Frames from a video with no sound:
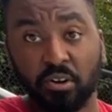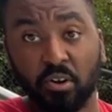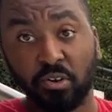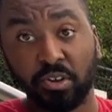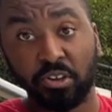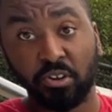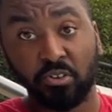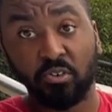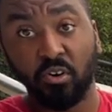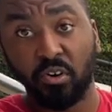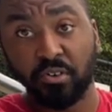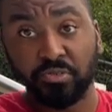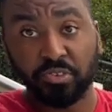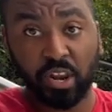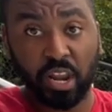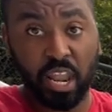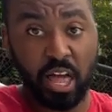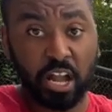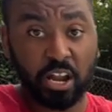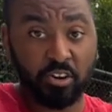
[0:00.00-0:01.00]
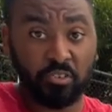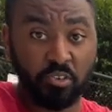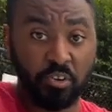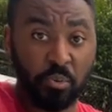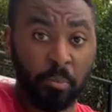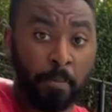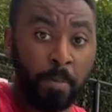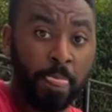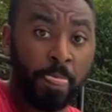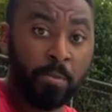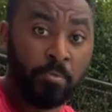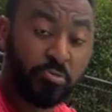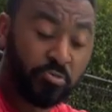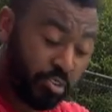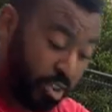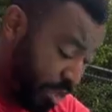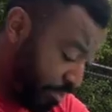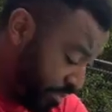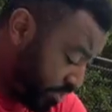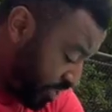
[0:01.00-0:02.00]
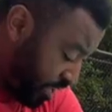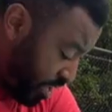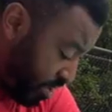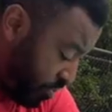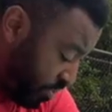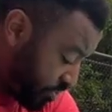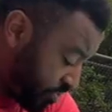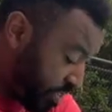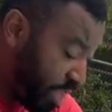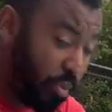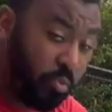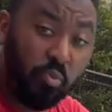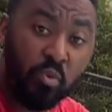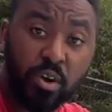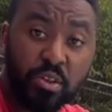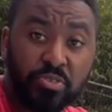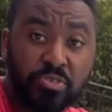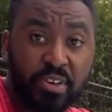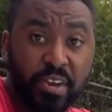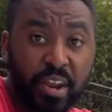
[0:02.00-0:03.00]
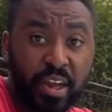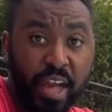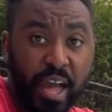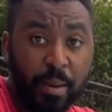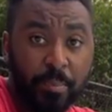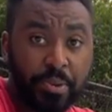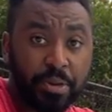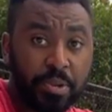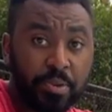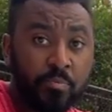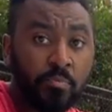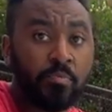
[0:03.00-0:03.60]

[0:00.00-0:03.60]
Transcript: Go, you go into the locker room. So let me tell you what step one is gonna happen.